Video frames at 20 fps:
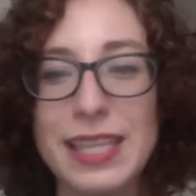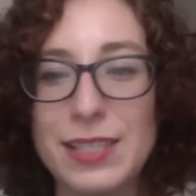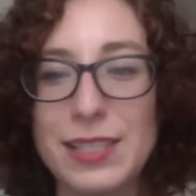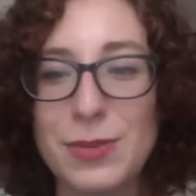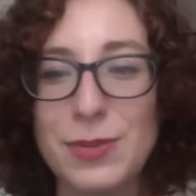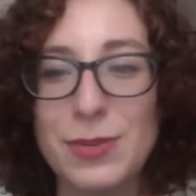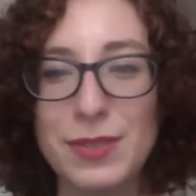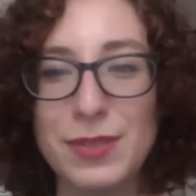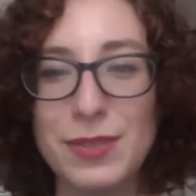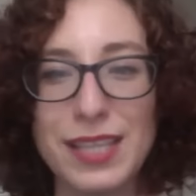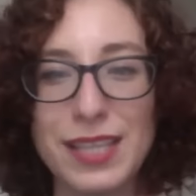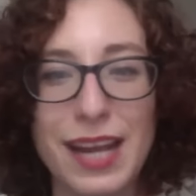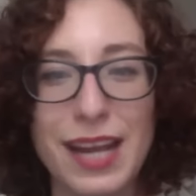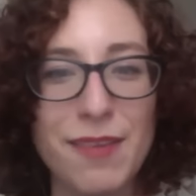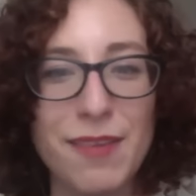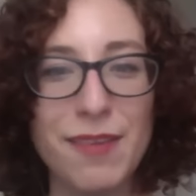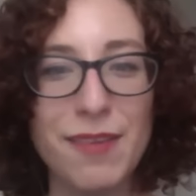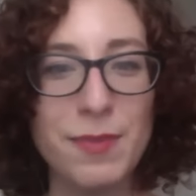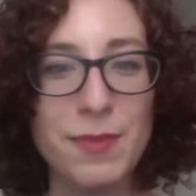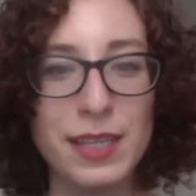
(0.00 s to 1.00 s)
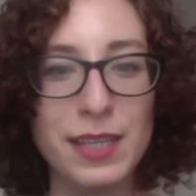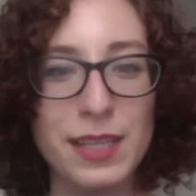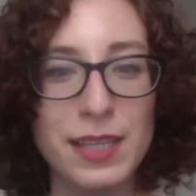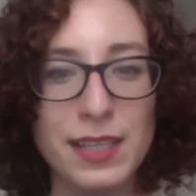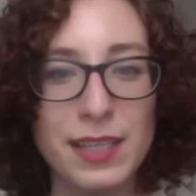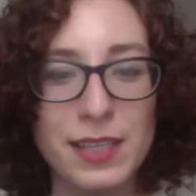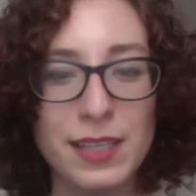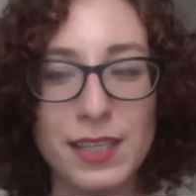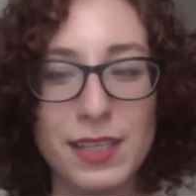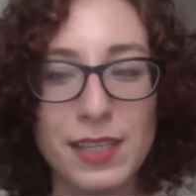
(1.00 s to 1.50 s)
tools that I've
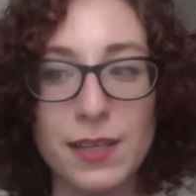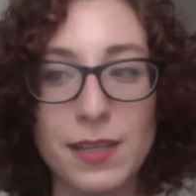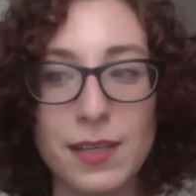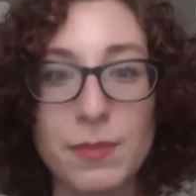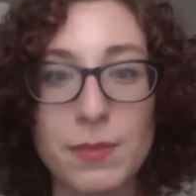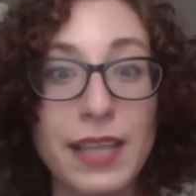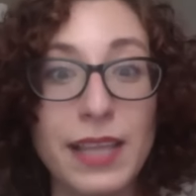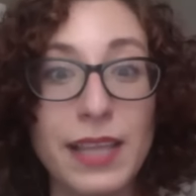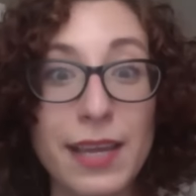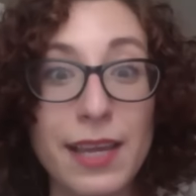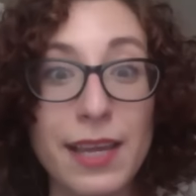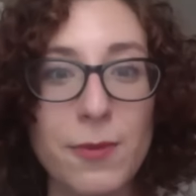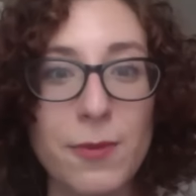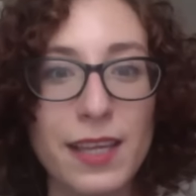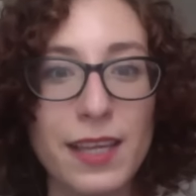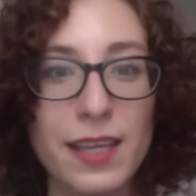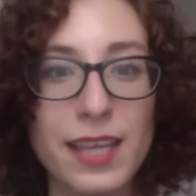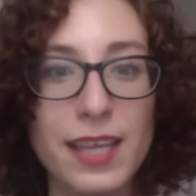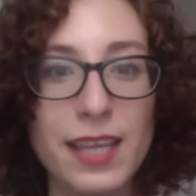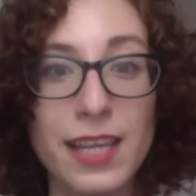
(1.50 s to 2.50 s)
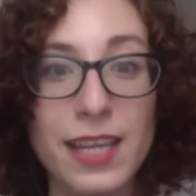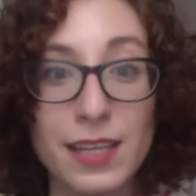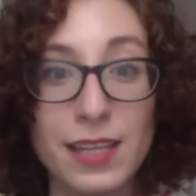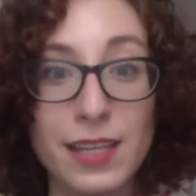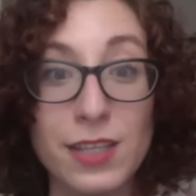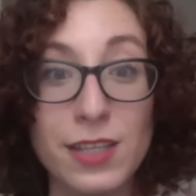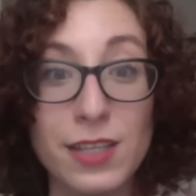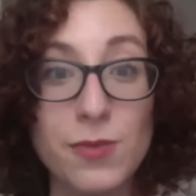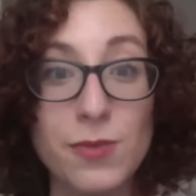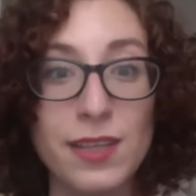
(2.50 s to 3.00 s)
been playing with, and a
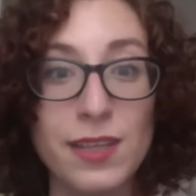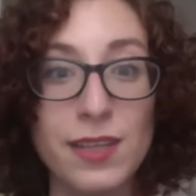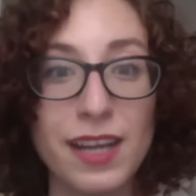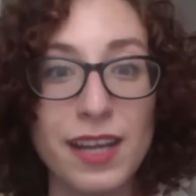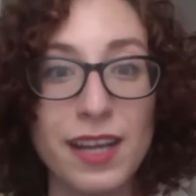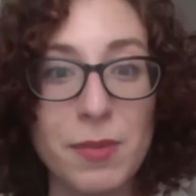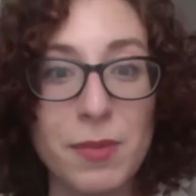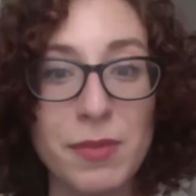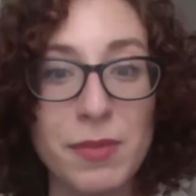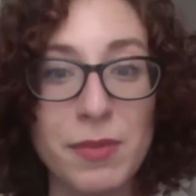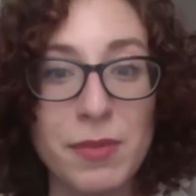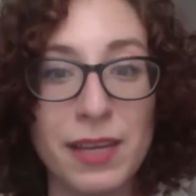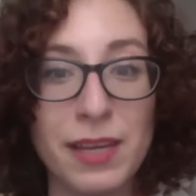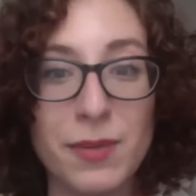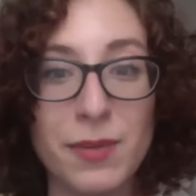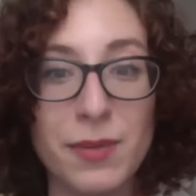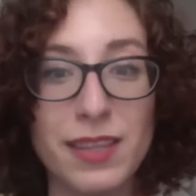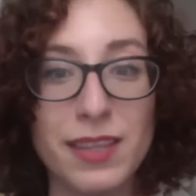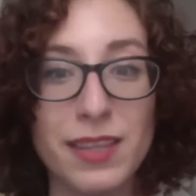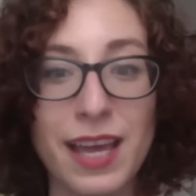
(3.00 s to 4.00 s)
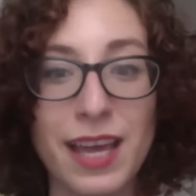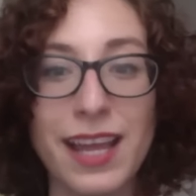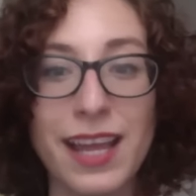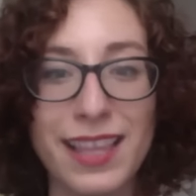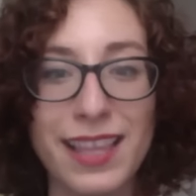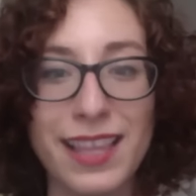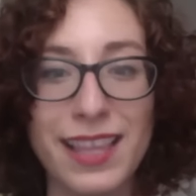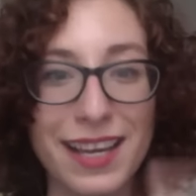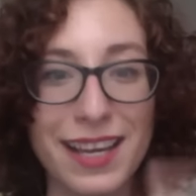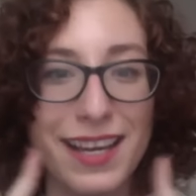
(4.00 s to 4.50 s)
new one that I've been playing with that I
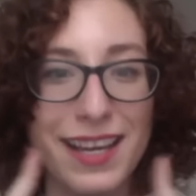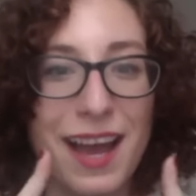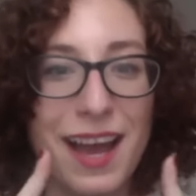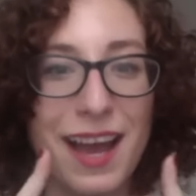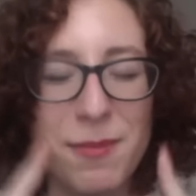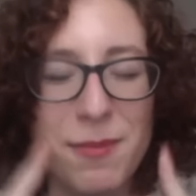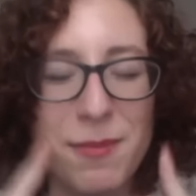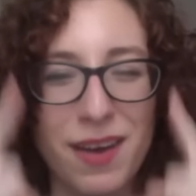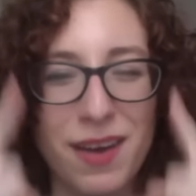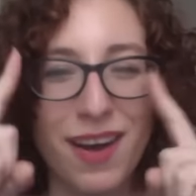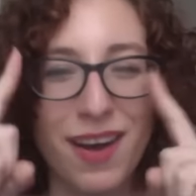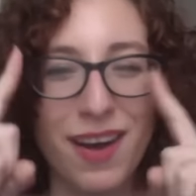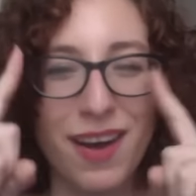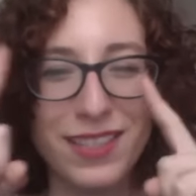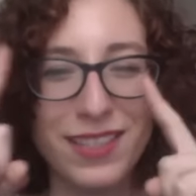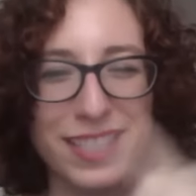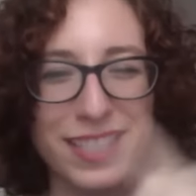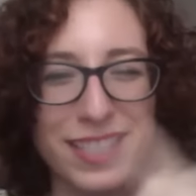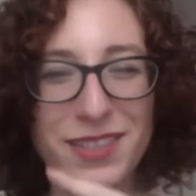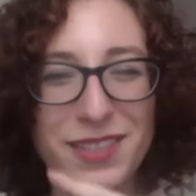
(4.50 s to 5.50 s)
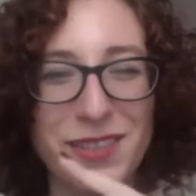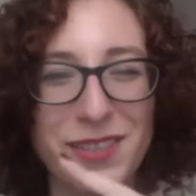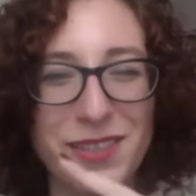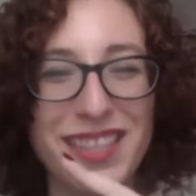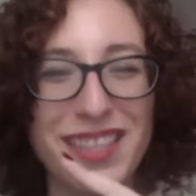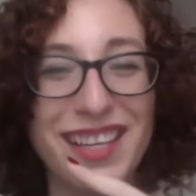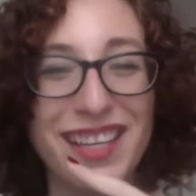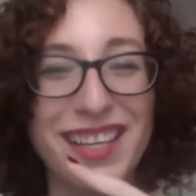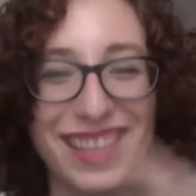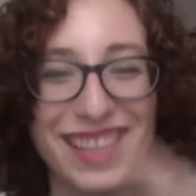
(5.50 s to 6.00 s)
think I'm on to you
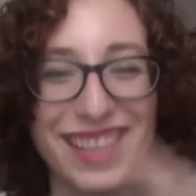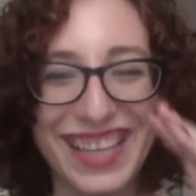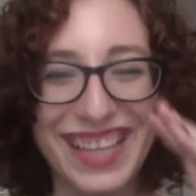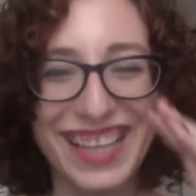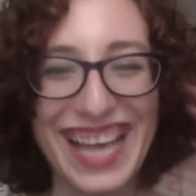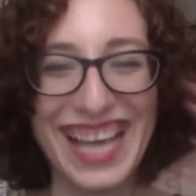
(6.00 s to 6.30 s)
with the class